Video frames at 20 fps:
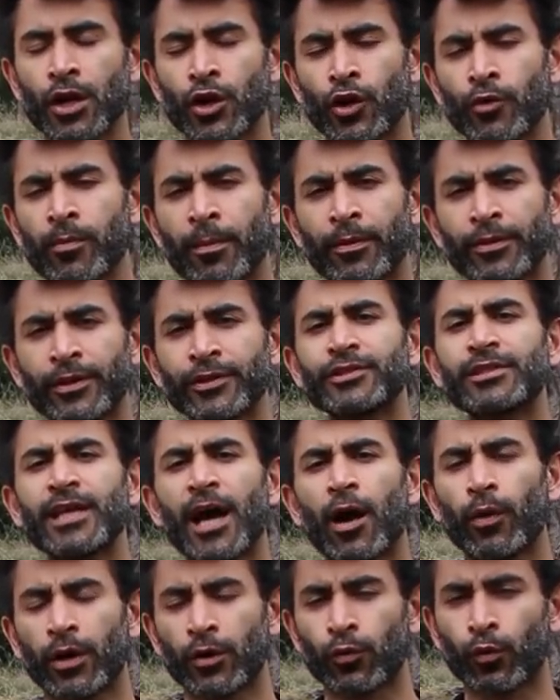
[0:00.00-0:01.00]
remember, this is
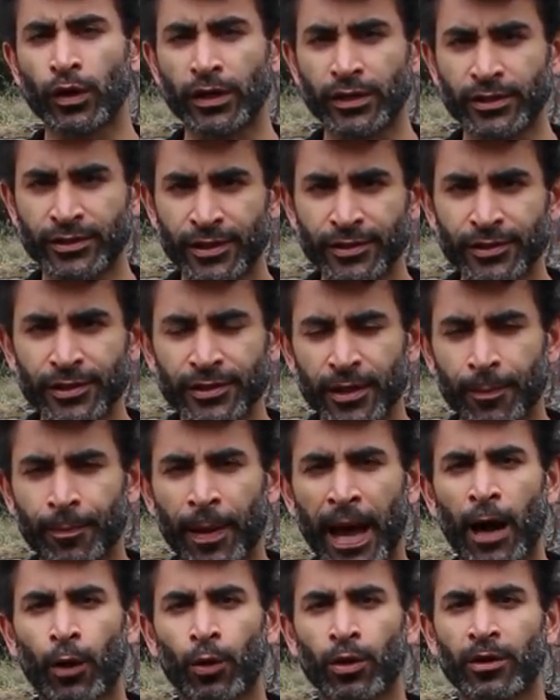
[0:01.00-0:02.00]
how it works. This is the
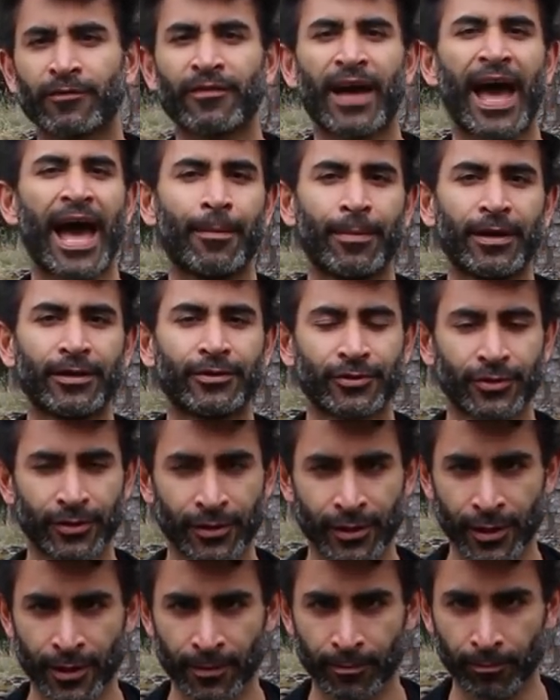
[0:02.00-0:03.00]
Power of Habit
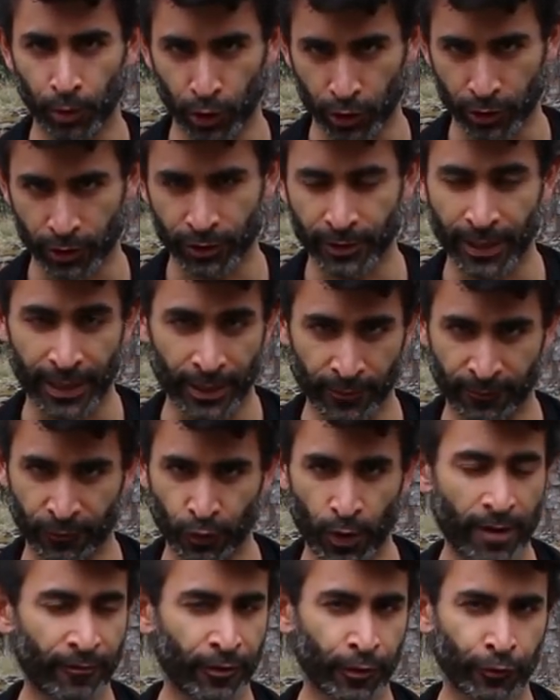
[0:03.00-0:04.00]
book that, if
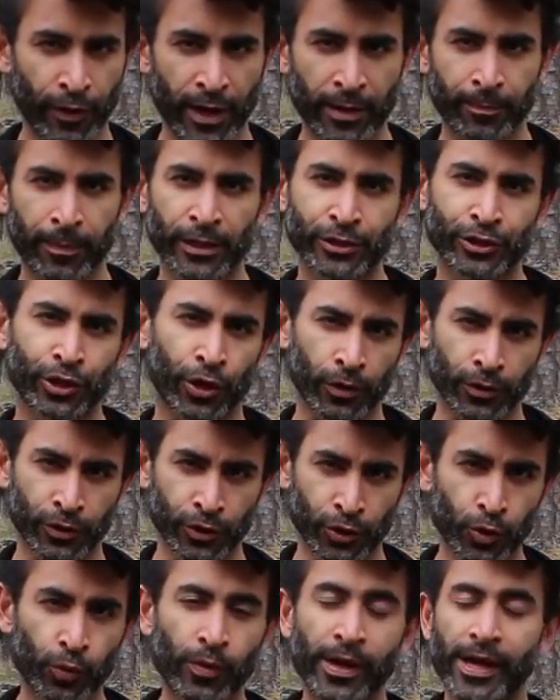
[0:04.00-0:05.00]
you haven't read, by
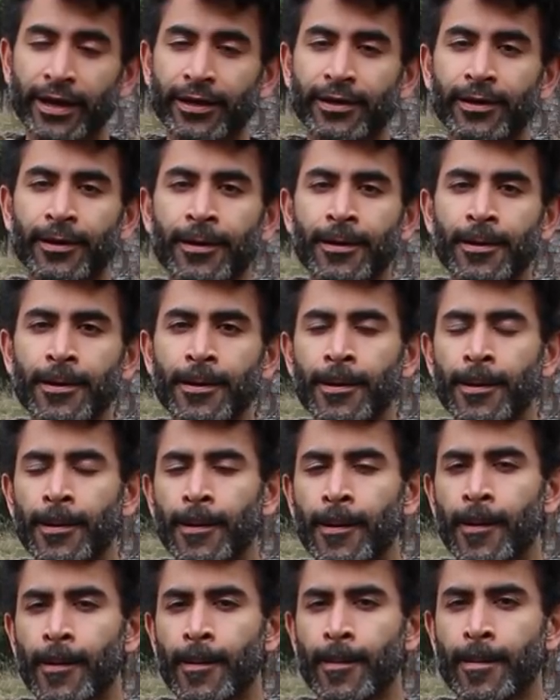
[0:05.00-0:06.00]
Charles Duhigg.
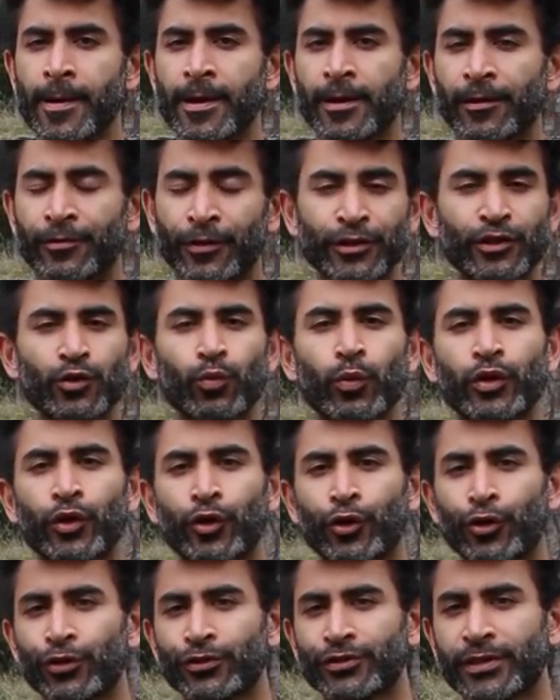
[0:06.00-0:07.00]
This is what the
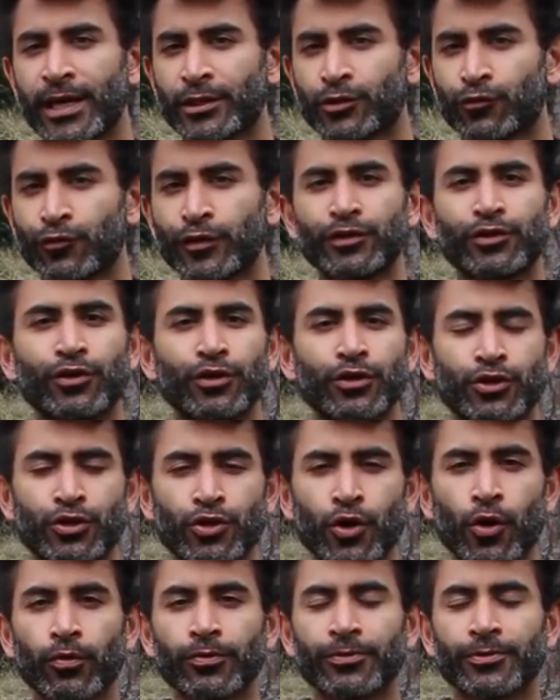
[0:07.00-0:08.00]
neuroscience research
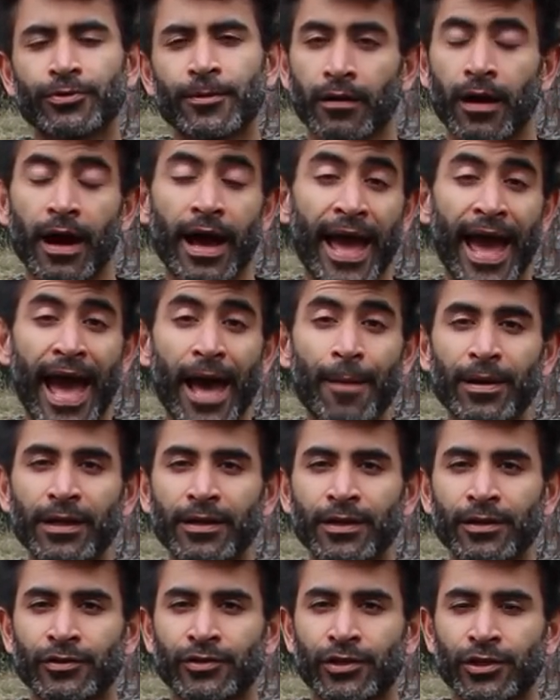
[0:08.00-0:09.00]
shows. A
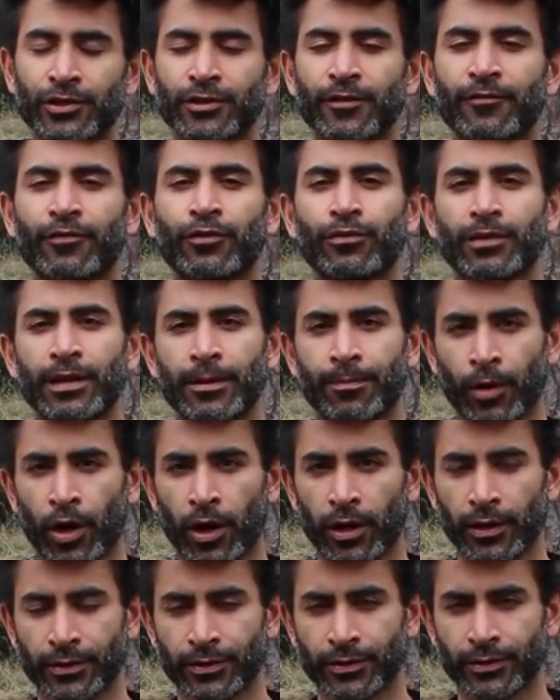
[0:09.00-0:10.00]
habit consists of three
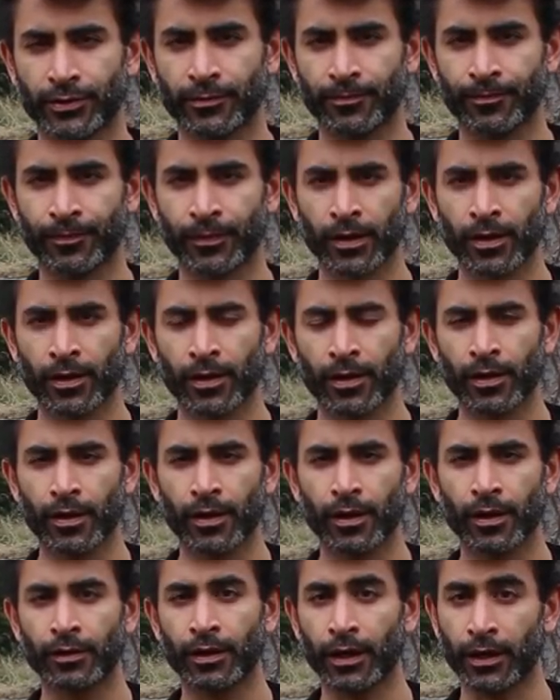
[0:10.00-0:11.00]
parts
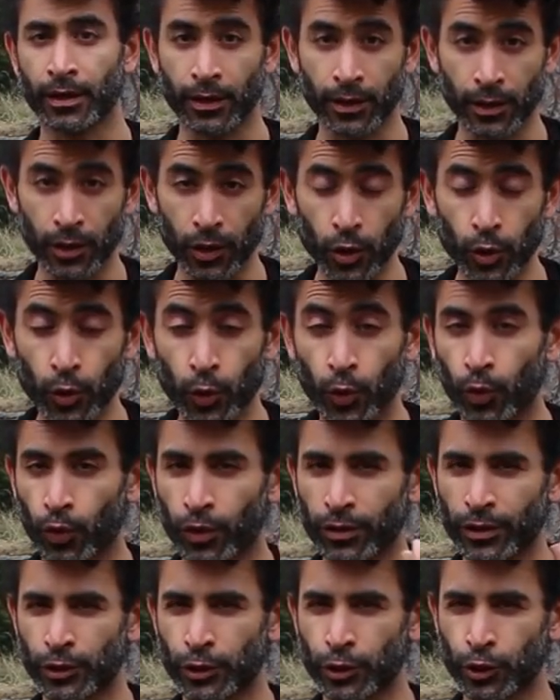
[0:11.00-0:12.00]
the cue
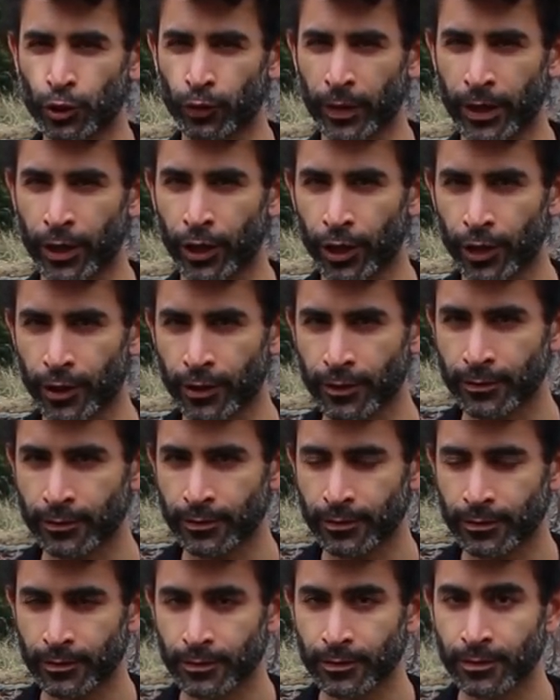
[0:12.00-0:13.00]
or the trigger,
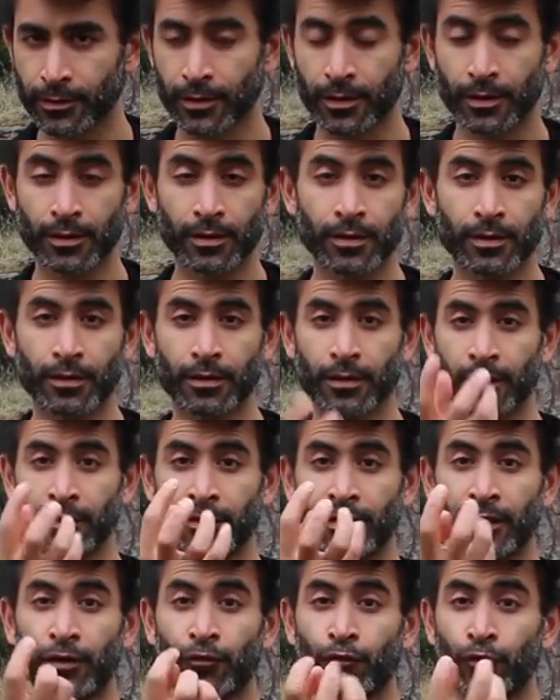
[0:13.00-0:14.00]

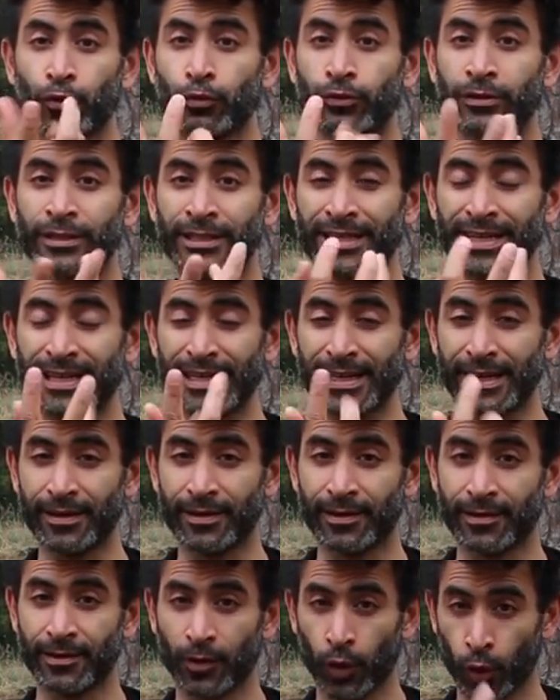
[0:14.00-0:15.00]
the
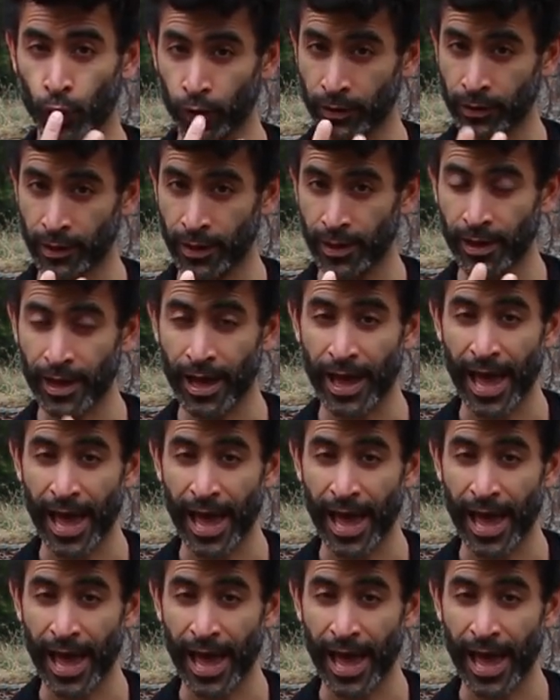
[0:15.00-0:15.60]
routine or the